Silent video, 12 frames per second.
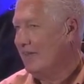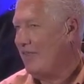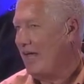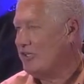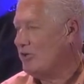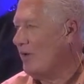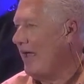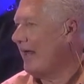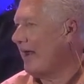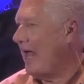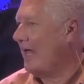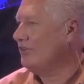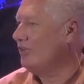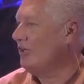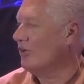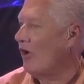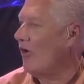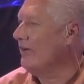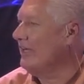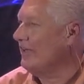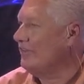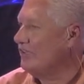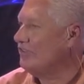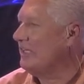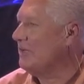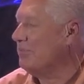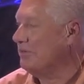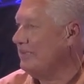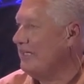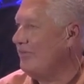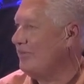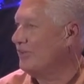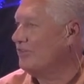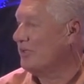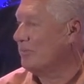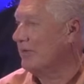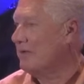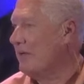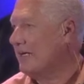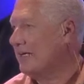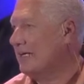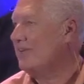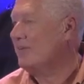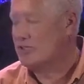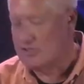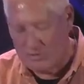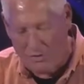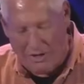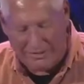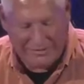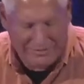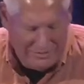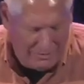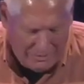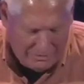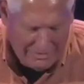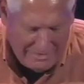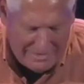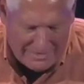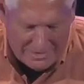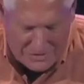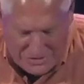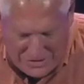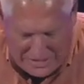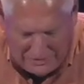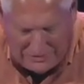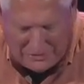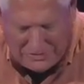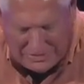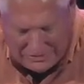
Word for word: that you add on to your already existing belief system and make it even stronger. No, no. Jesus